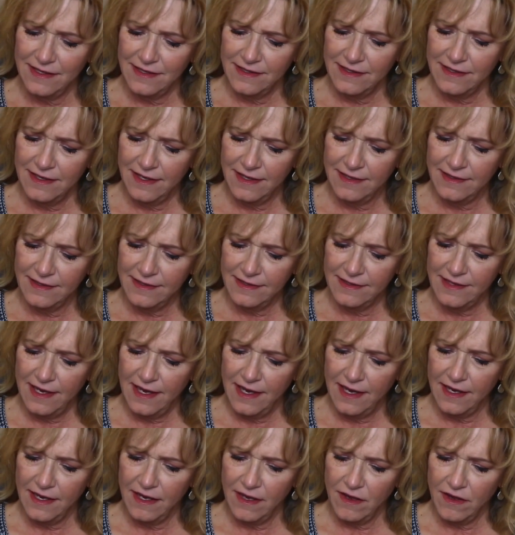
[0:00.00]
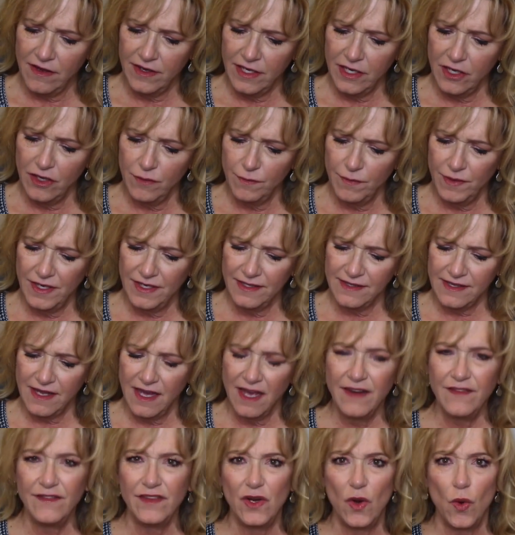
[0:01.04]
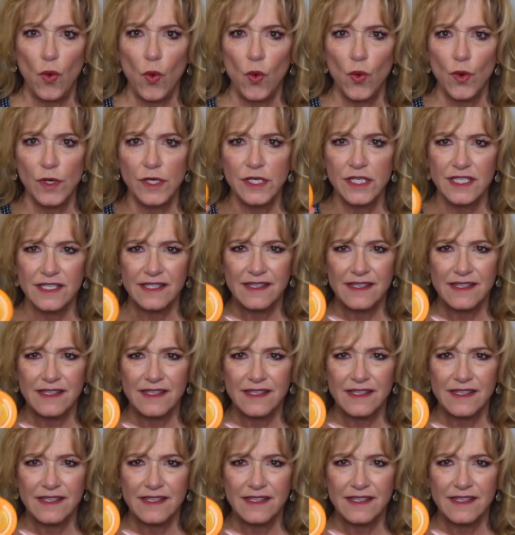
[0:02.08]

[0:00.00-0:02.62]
It's not saying on here, but it's kind of an orange.